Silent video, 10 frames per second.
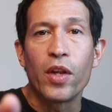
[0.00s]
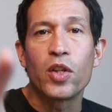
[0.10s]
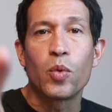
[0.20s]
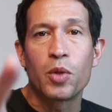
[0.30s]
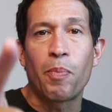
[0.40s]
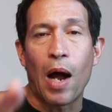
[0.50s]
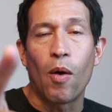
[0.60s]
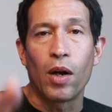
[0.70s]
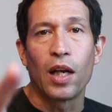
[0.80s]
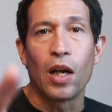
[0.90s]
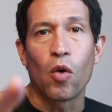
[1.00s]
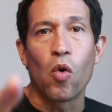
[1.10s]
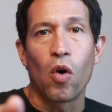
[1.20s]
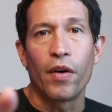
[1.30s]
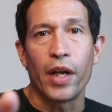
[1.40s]
this was Paola
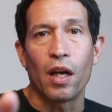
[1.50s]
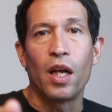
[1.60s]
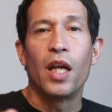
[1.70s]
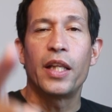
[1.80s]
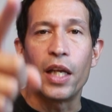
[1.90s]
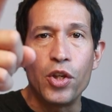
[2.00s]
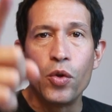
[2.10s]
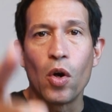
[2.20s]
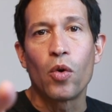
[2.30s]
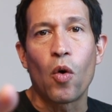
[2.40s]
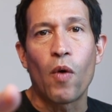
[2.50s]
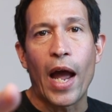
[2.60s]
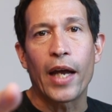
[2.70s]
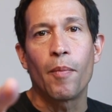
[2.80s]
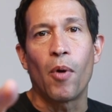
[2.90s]
Longoria, then you don't know
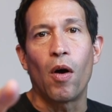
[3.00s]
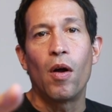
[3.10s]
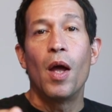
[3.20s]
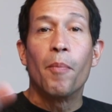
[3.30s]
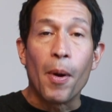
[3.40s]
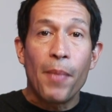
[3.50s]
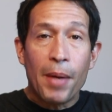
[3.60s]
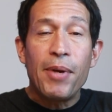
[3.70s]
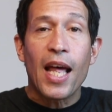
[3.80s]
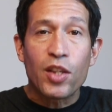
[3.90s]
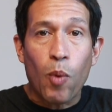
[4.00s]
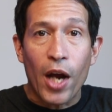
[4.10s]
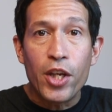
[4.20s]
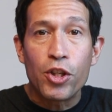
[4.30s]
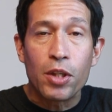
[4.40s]
racquetball. But maybe that's
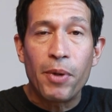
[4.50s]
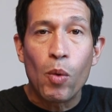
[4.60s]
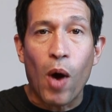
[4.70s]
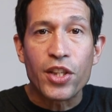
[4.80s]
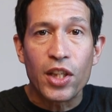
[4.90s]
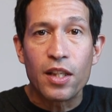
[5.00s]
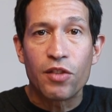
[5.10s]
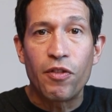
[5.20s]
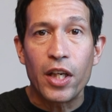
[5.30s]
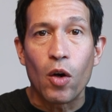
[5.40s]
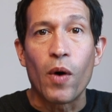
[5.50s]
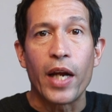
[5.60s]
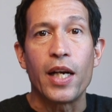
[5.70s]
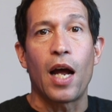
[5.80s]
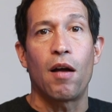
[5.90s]
why you should be watching this video
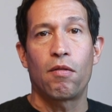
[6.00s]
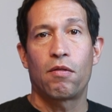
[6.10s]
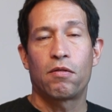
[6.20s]
right now.